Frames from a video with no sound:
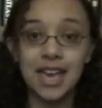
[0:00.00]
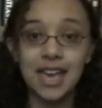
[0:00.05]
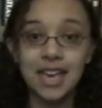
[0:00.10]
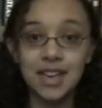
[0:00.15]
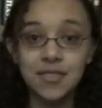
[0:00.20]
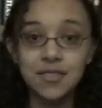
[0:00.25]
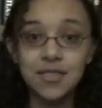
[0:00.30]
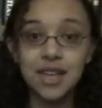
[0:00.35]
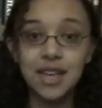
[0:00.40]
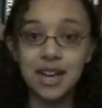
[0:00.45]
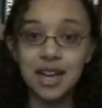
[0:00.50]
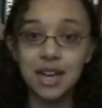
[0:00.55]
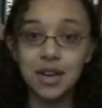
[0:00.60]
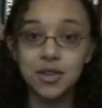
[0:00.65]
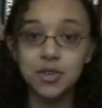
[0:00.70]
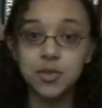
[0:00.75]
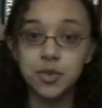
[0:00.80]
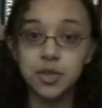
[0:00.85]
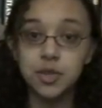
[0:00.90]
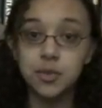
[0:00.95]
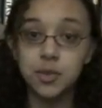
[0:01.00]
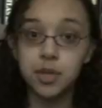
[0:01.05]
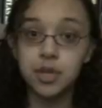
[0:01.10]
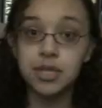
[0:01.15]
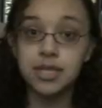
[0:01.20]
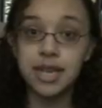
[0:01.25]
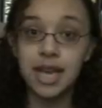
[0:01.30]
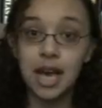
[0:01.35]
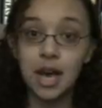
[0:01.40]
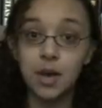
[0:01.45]
If that house were to
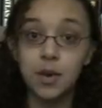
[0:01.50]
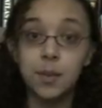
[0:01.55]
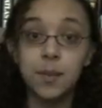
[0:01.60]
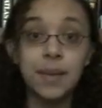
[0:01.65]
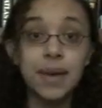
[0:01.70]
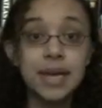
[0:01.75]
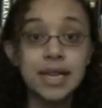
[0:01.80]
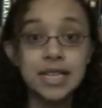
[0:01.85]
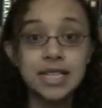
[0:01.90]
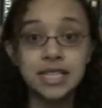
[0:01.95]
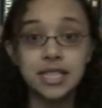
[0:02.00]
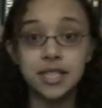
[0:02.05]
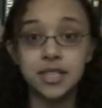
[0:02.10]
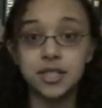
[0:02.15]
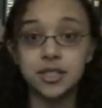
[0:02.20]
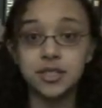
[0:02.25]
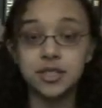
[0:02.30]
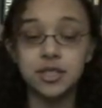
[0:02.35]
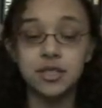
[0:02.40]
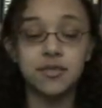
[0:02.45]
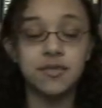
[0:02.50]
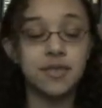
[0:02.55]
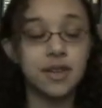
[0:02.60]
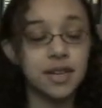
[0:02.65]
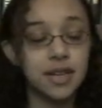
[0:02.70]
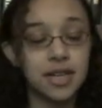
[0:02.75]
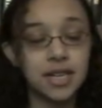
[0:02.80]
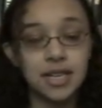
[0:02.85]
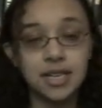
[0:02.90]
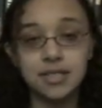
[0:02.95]
burn down, many tears could
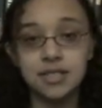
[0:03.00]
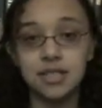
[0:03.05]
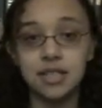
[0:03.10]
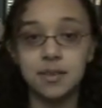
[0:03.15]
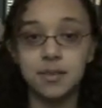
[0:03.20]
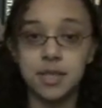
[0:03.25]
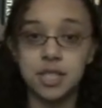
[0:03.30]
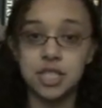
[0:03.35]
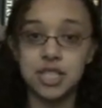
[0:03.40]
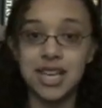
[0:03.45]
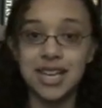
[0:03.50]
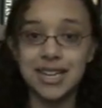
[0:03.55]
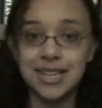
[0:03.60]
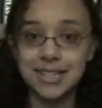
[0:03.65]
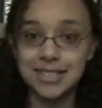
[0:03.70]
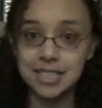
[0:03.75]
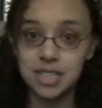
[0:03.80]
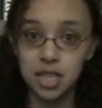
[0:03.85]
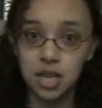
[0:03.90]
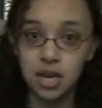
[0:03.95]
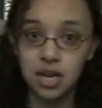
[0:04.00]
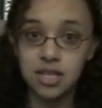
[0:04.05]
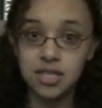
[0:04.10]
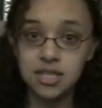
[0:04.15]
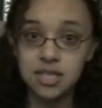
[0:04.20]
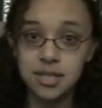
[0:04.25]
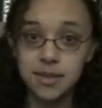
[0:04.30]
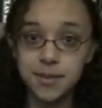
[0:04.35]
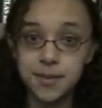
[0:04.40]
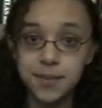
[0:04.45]
very easily be shed at its
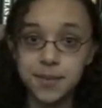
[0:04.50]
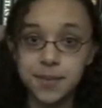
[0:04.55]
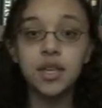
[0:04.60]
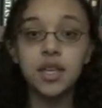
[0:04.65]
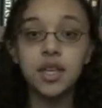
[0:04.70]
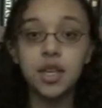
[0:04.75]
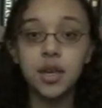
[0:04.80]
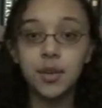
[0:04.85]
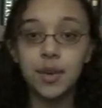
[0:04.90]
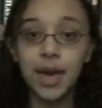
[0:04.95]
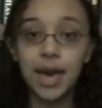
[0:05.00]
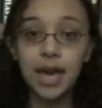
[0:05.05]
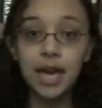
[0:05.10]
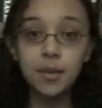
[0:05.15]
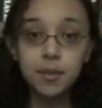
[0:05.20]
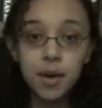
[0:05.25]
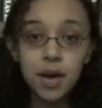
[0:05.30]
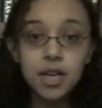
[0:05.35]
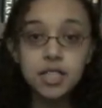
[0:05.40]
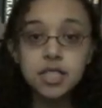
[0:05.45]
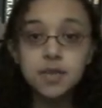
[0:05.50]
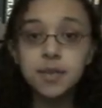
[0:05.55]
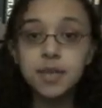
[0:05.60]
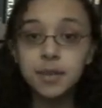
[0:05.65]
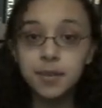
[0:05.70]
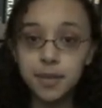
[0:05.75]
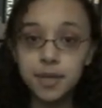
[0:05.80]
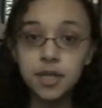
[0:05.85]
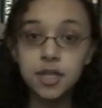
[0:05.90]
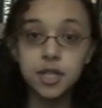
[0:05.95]
loss. You can possibly
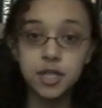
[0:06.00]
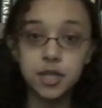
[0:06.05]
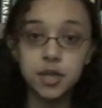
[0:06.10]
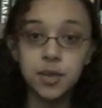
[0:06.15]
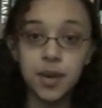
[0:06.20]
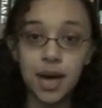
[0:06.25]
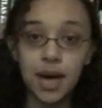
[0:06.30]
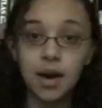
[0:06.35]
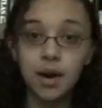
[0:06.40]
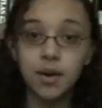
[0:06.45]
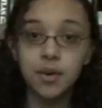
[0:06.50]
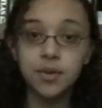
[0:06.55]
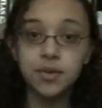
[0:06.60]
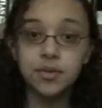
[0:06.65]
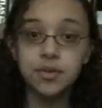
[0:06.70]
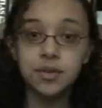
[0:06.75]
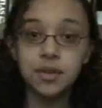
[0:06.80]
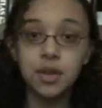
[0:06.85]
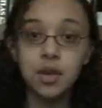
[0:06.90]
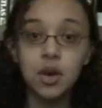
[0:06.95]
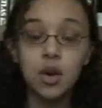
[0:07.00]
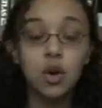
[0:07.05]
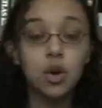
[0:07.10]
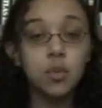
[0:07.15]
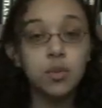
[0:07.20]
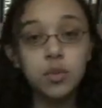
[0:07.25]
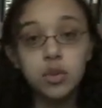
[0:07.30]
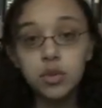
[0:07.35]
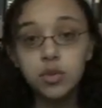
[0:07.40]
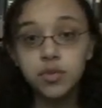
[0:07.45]
build a new house or
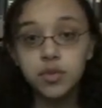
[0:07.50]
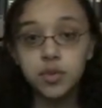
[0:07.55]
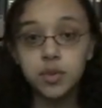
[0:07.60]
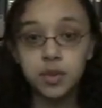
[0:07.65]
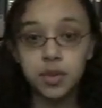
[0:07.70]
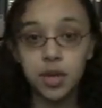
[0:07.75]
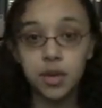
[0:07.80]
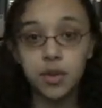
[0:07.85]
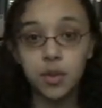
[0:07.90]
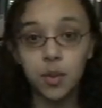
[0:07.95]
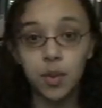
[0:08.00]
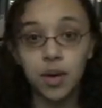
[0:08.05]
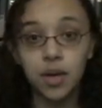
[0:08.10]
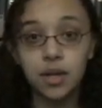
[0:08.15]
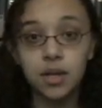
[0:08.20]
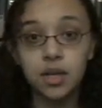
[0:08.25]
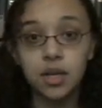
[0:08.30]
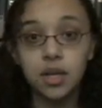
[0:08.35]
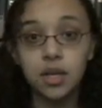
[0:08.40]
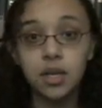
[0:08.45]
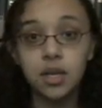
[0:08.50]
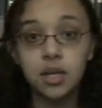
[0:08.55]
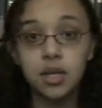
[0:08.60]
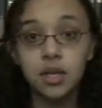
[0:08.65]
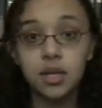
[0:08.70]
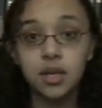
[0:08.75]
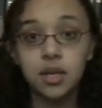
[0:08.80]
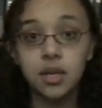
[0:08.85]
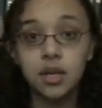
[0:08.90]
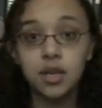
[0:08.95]
move to another
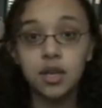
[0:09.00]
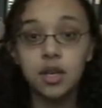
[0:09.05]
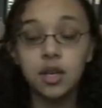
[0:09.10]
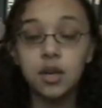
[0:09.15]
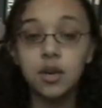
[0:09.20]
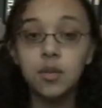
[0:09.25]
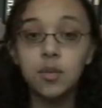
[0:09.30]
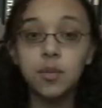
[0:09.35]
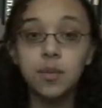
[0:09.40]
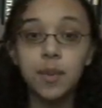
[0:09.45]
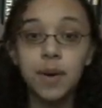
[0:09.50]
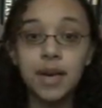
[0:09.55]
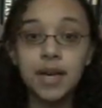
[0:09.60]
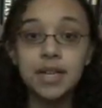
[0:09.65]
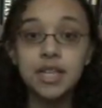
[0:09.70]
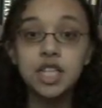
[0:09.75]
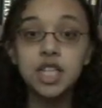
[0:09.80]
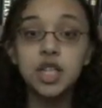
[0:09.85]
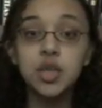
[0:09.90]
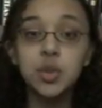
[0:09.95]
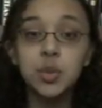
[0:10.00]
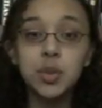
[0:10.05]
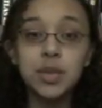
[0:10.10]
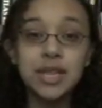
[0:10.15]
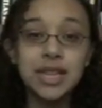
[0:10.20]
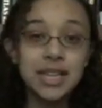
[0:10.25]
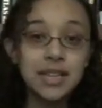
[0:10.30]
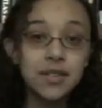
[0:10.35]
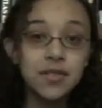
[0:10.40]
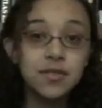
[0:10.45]
one, but you
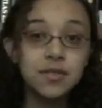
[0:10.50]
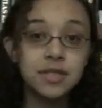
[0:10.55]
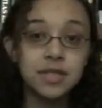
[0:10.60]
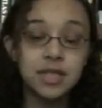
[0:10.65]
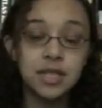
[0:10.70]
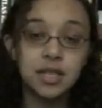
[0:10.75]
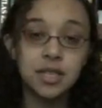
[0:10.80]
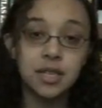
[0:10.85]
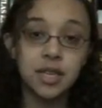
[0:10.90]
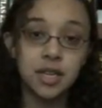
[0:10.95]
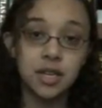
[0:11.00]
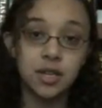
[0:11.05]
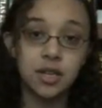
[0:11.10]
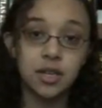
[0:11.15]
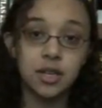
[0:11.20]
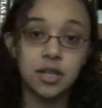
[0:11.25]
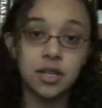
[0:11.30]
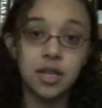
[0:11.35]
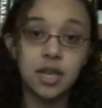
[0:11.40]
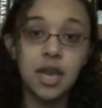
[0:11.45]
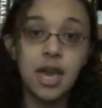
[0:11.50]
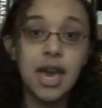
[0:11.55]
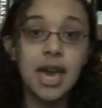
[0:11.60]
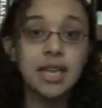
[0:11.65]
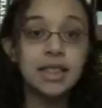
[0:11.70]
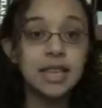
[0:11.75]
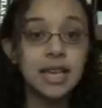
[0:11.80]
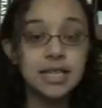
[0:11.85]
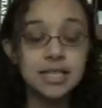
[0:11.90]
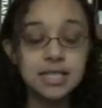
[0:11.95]
lived here.
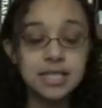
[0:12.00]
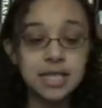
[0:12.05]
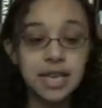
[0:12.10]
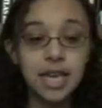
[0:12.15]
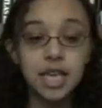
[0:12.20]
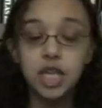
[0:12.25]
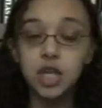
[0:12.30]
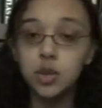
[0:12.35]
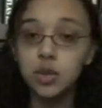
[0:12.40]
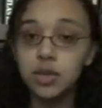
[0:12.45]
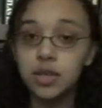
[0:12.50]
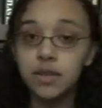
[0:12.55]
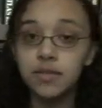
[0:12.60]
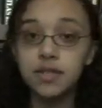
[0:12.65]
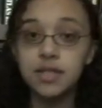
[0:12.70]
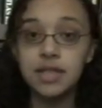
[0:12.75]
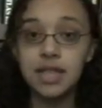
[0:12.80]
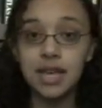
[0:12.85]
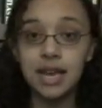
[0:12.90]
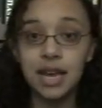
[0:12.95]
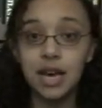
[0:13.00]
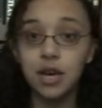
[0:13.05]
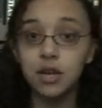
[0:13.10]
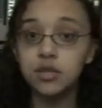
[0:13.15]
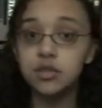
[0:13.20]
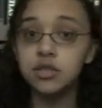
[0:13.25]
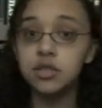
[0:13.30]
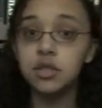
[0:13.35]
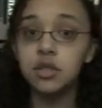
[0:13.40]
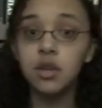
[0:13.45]
And let's say you lived at that
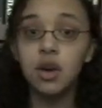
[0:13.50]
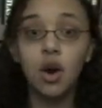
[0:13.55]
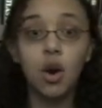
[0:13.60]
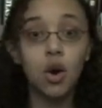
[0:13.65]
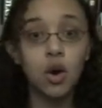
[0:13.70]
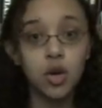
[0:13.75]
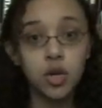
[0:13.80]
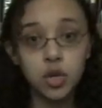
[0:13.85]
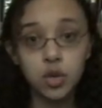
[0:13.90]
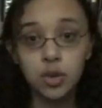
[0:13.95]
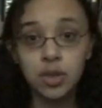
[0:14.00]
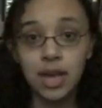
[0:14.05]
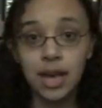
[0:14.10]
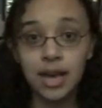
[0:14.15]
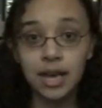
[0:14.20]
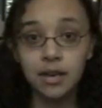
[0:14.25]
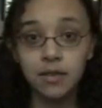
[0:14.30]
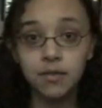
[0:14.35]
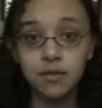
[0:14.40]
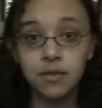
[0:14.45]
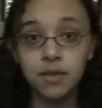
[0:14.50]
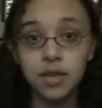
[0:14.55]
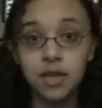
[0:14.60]
house all your life.